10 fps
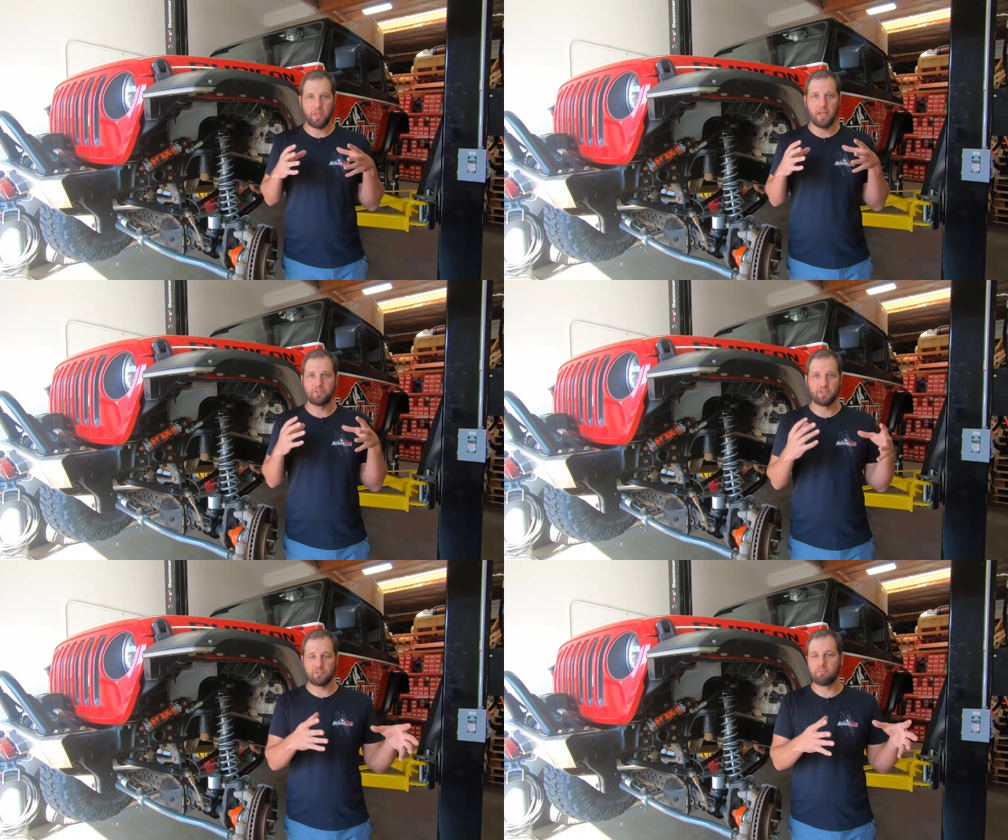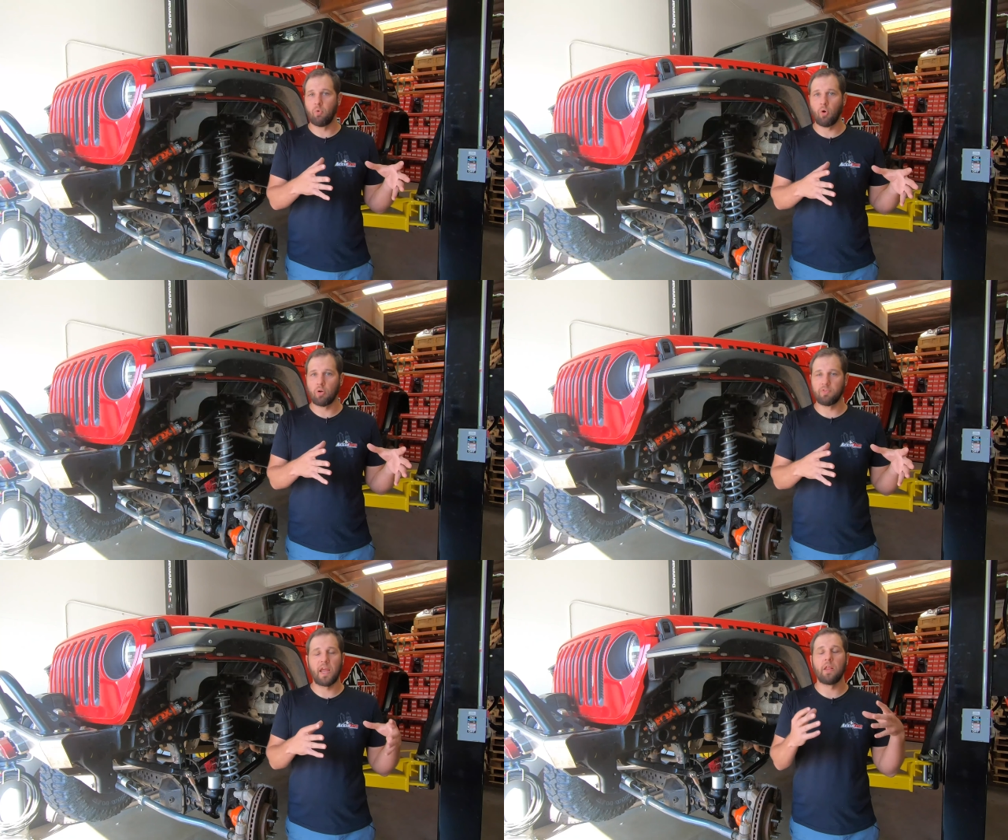It's just
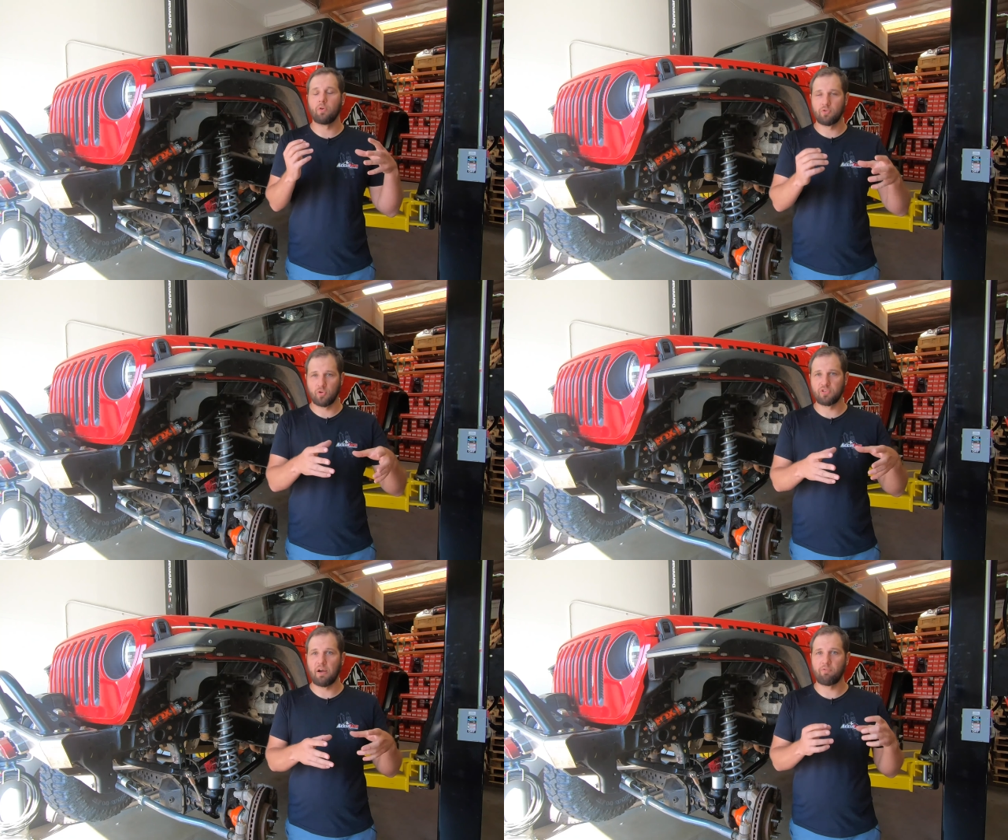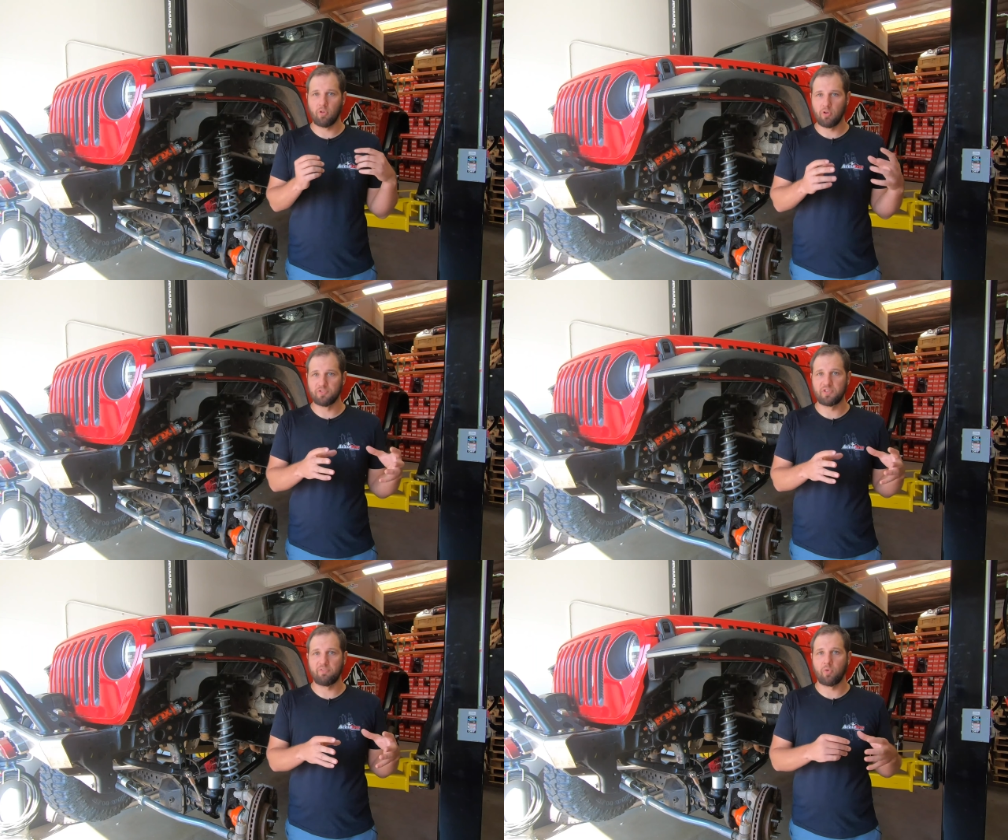more tailored towards off-road, a little
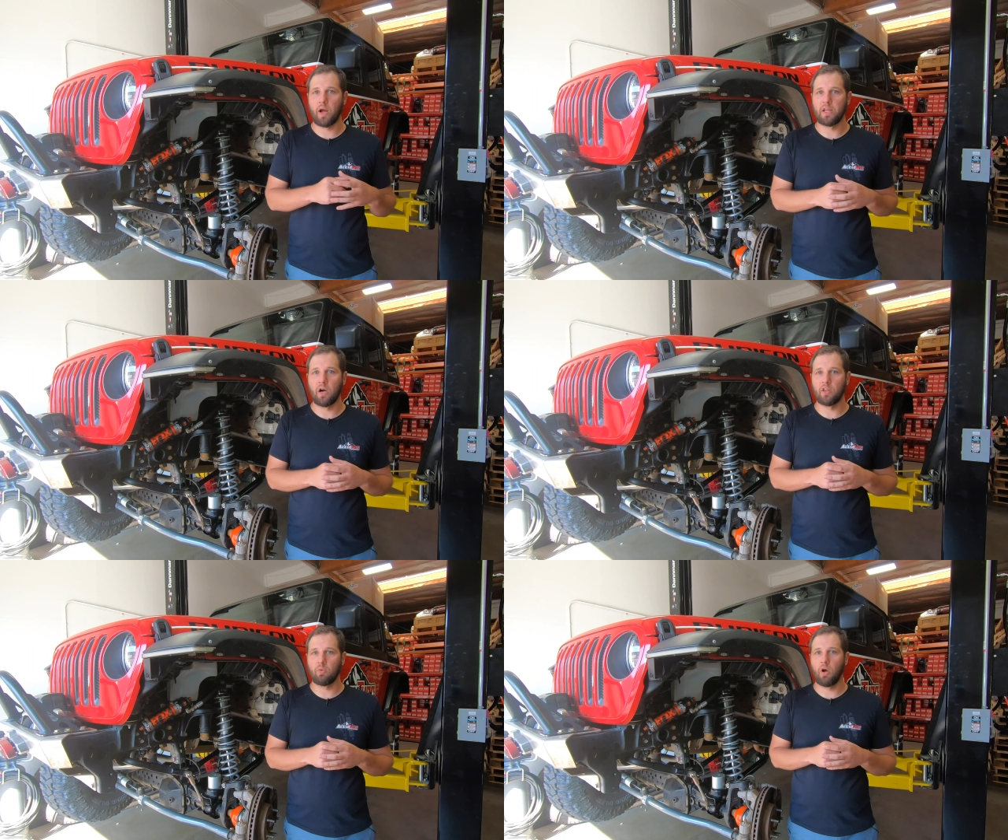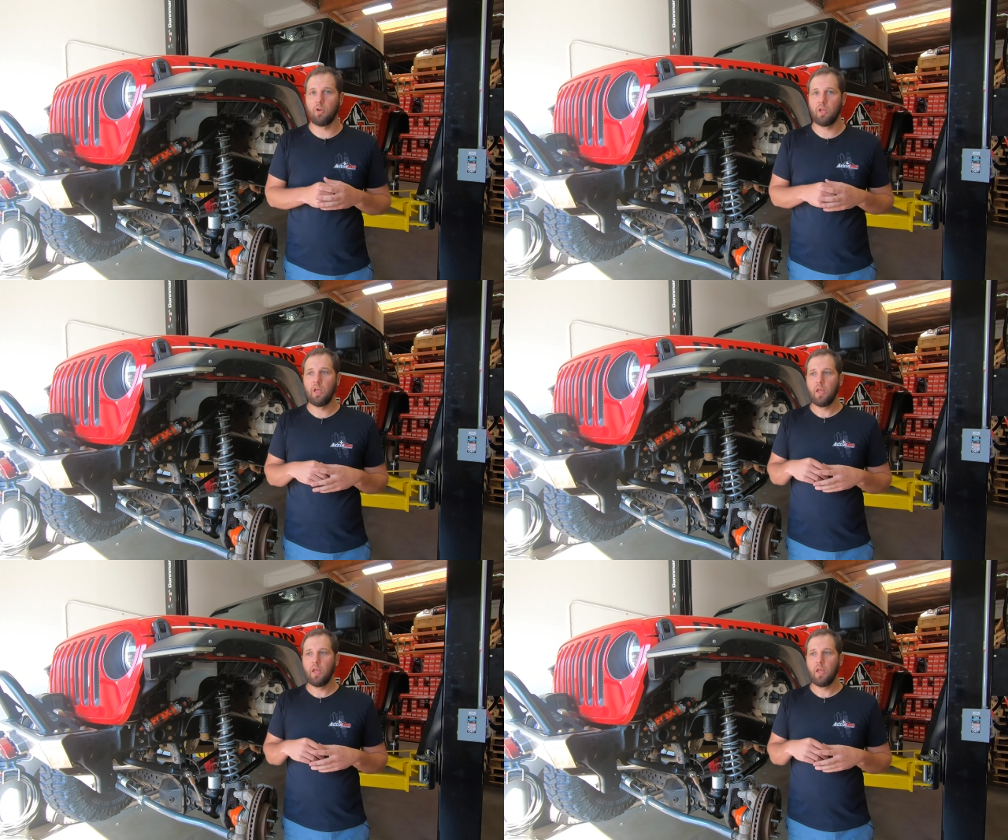stiffer riding on the road.